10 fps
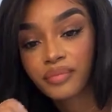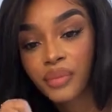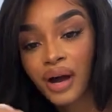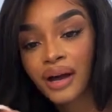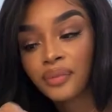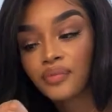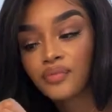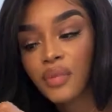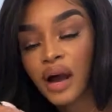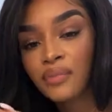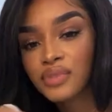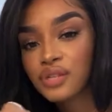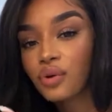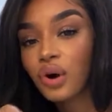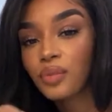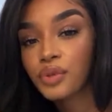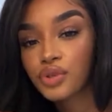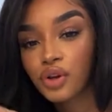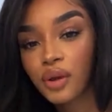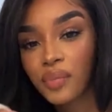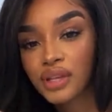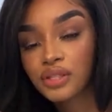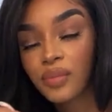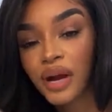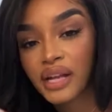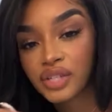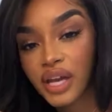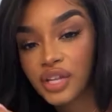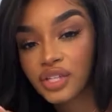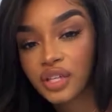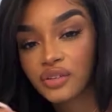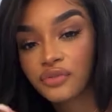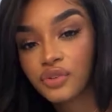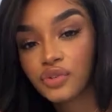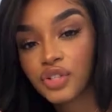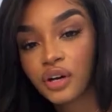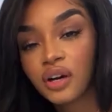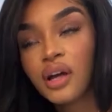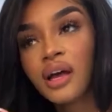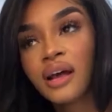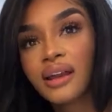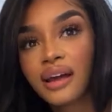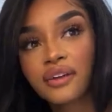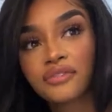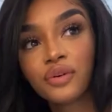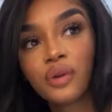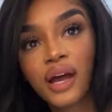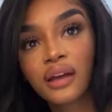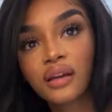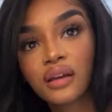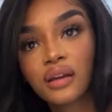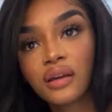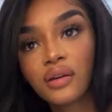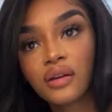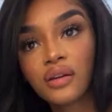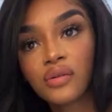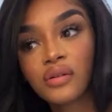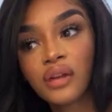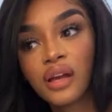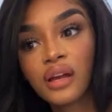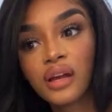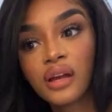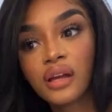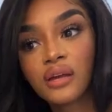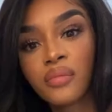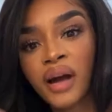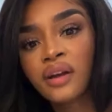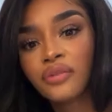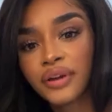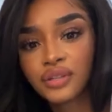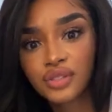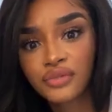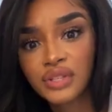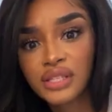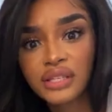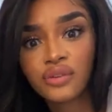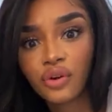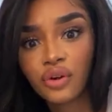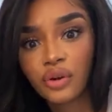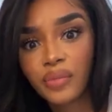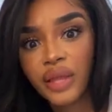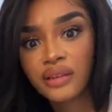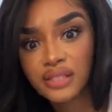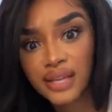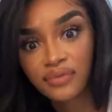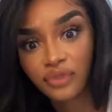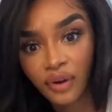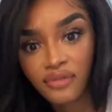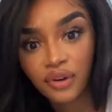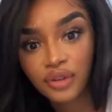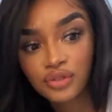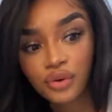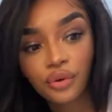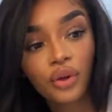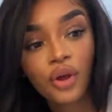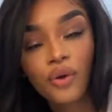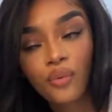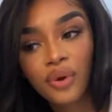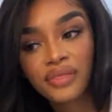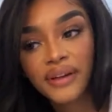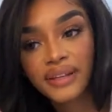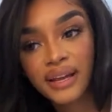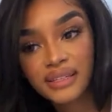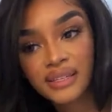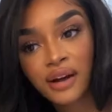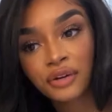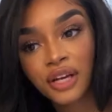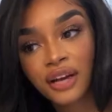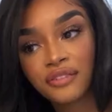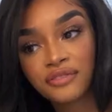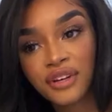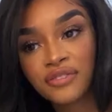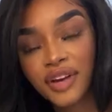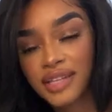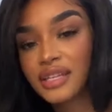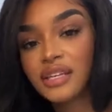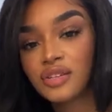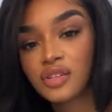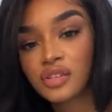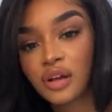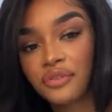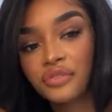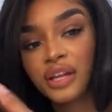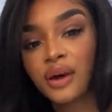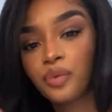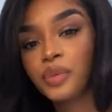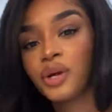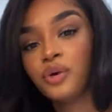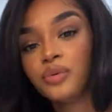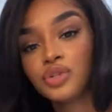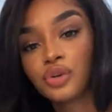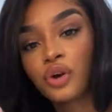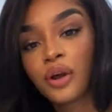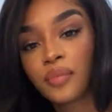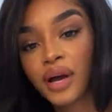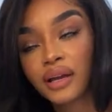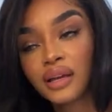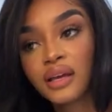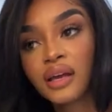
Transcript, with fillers: But I'm I'm still open to going back to my education in the future. Like I feel like my career is obviously not going to be the same forever. So when that dies down and I've invested into stuff, then I'll be open to going back